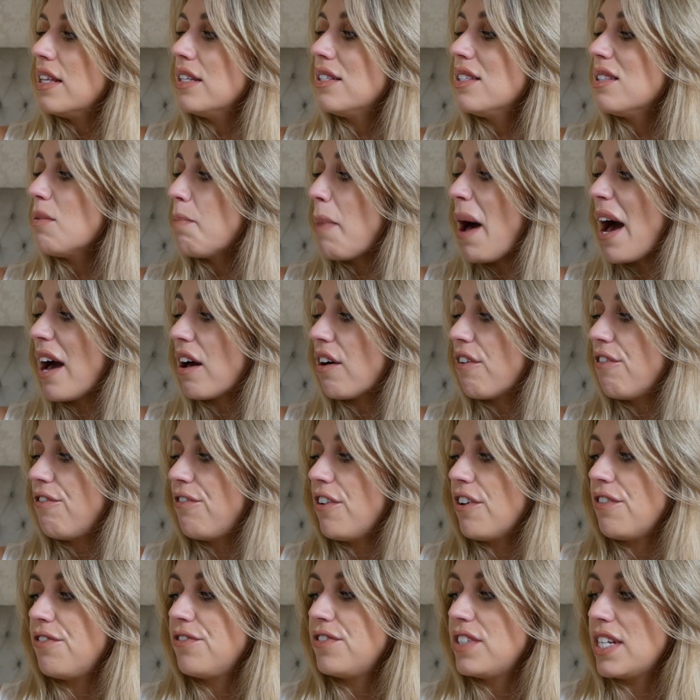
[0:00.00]
This is a pack of
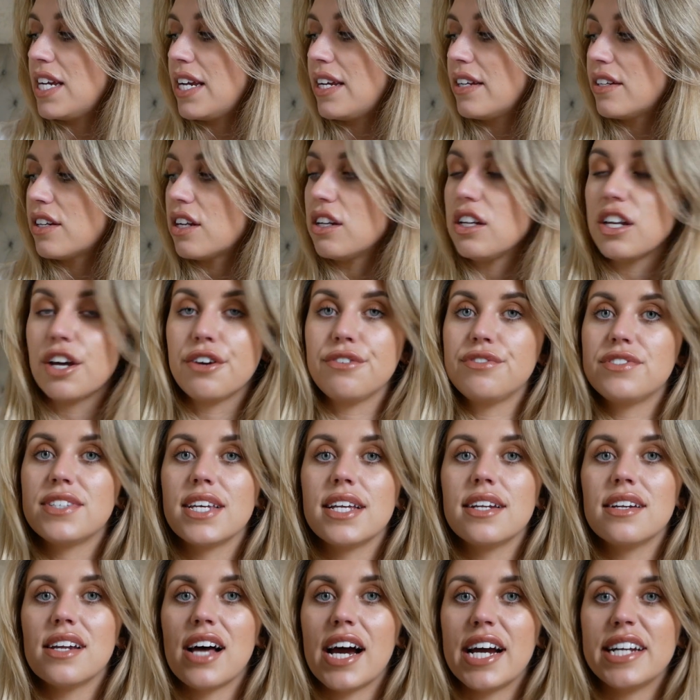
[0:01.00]
fifteen loaf
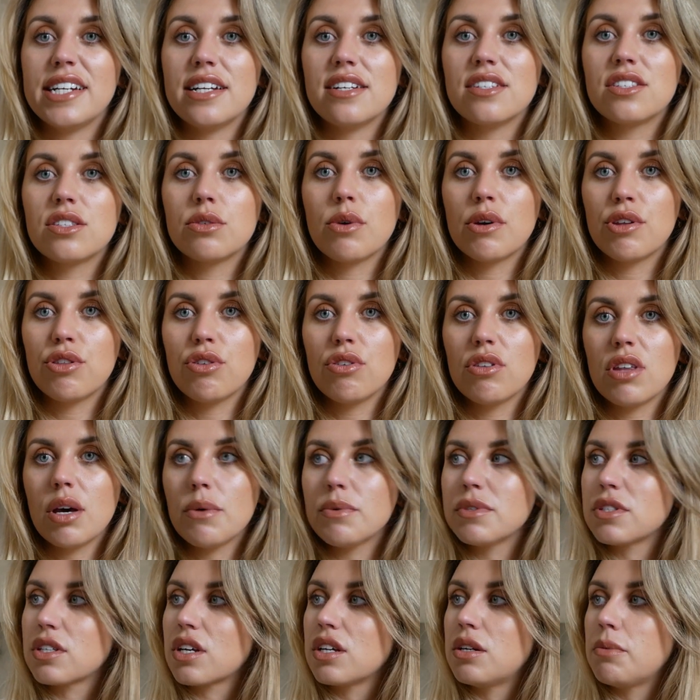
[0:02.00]
tin liners, so I thought that
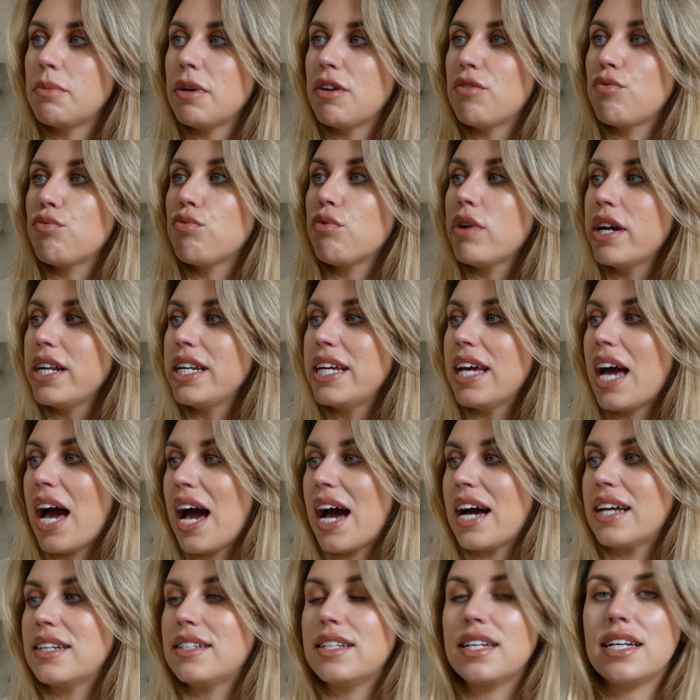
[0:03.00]
was going to be really
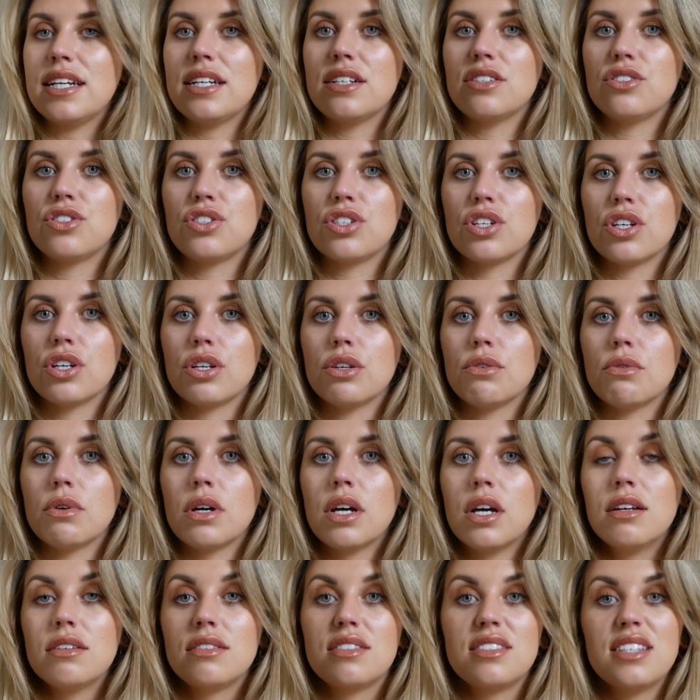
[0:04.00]
handy to
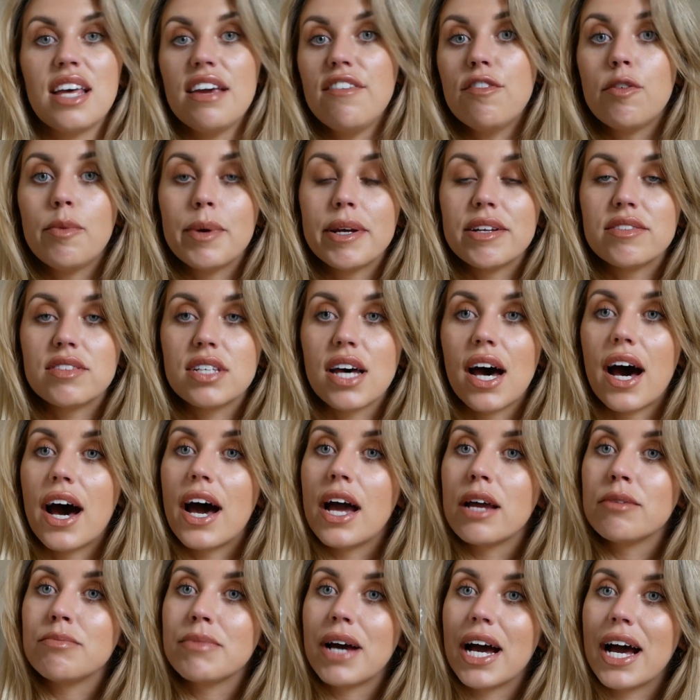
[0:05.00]
save a bit of
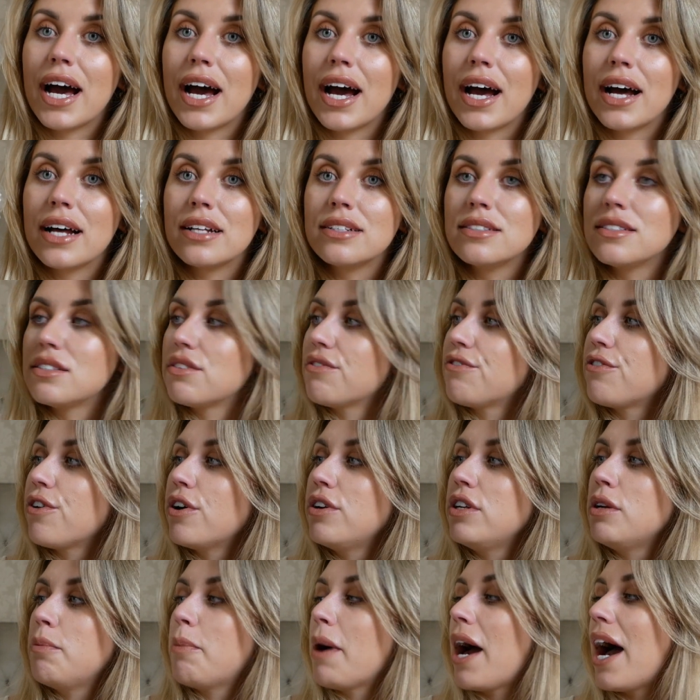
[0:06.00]
time, and for
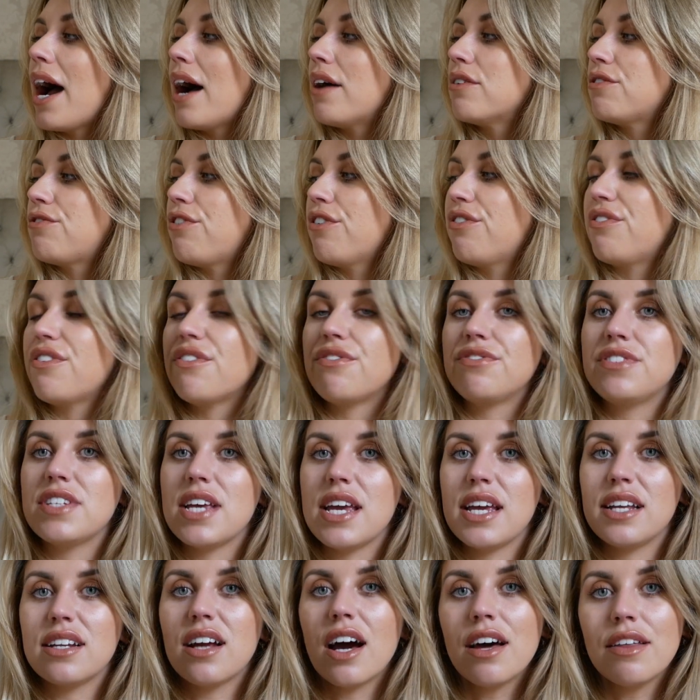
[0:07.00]
only a pound for
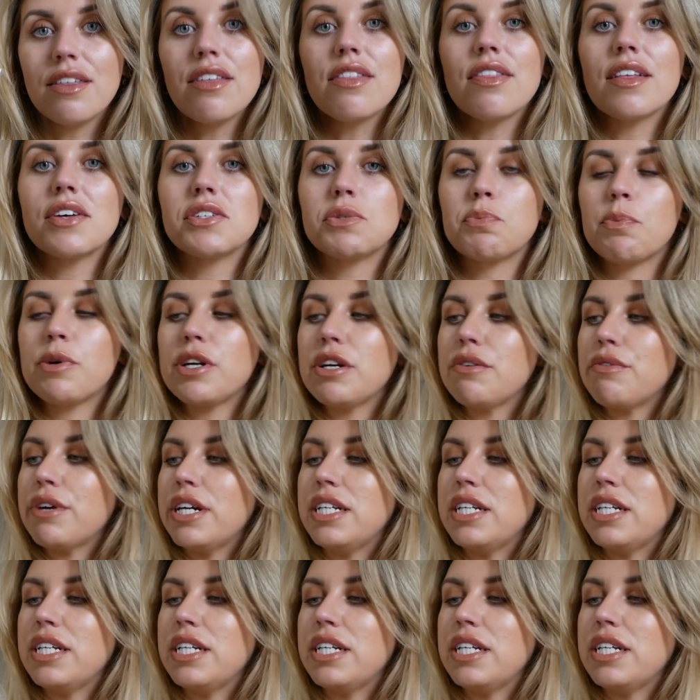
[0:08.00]
fifteen, I think that's pretty